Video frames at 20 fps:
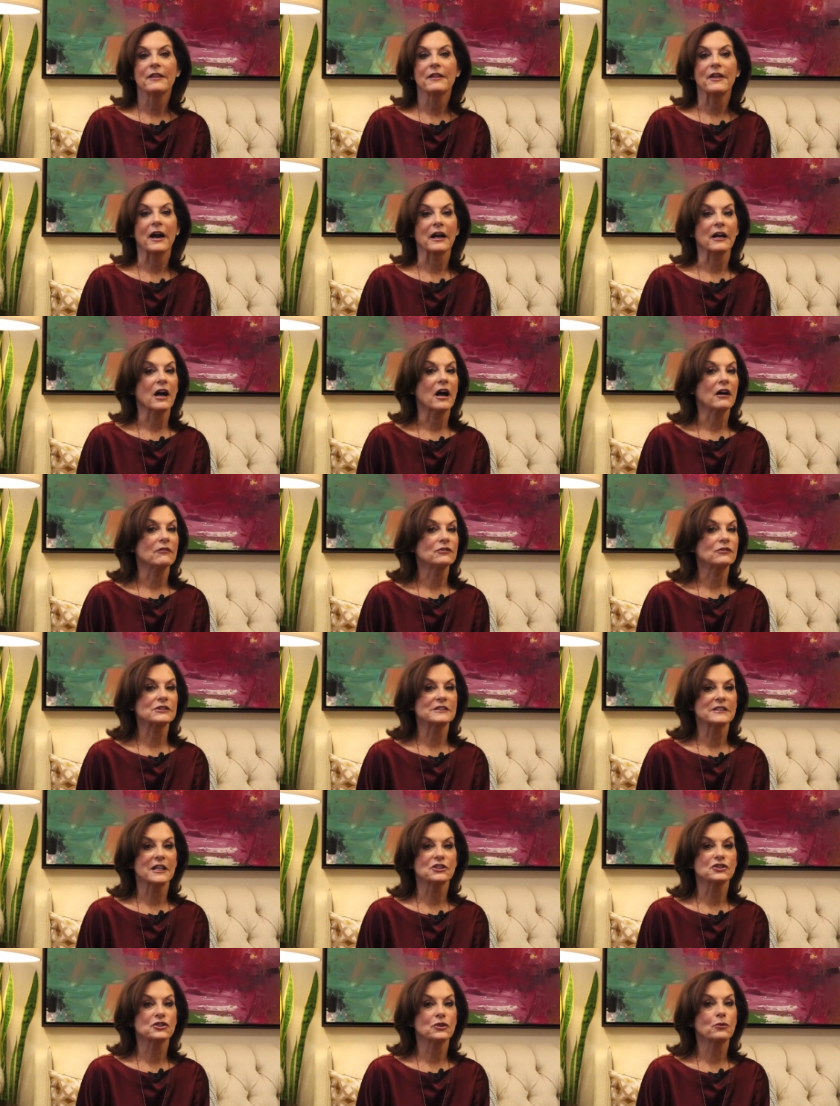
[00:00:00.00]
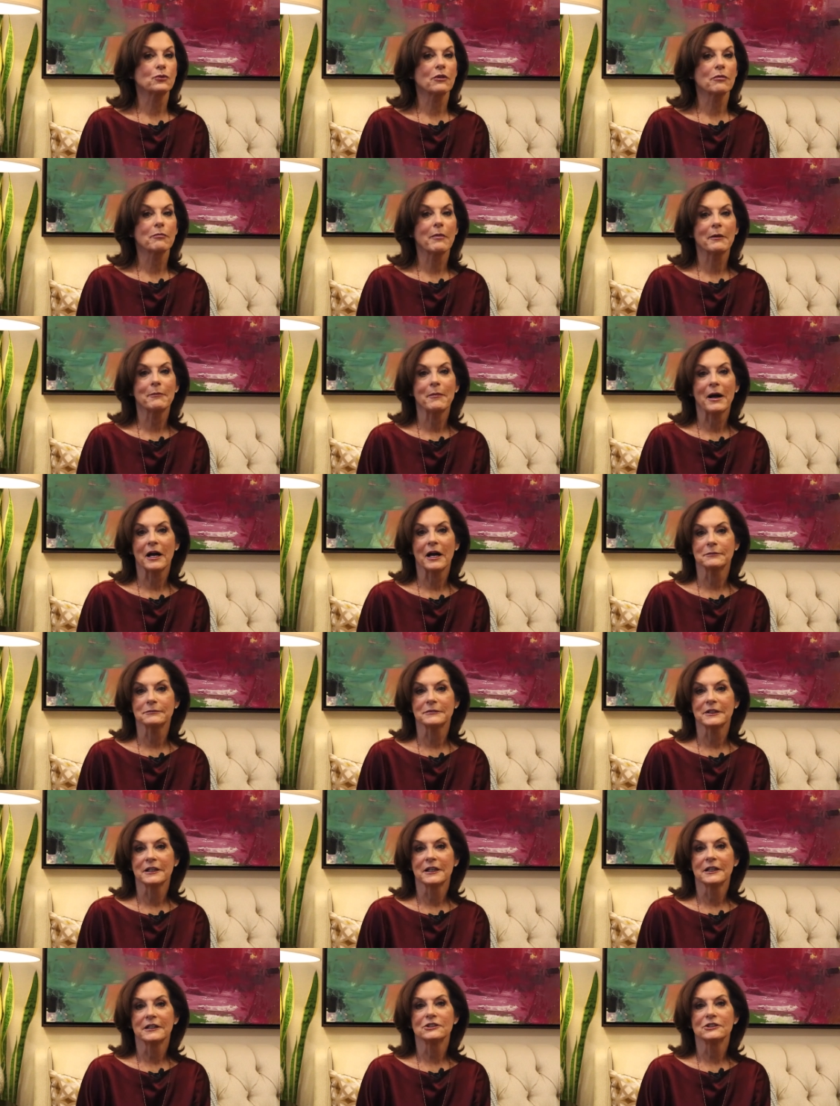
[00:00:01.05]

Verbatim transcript: That conversation with my mom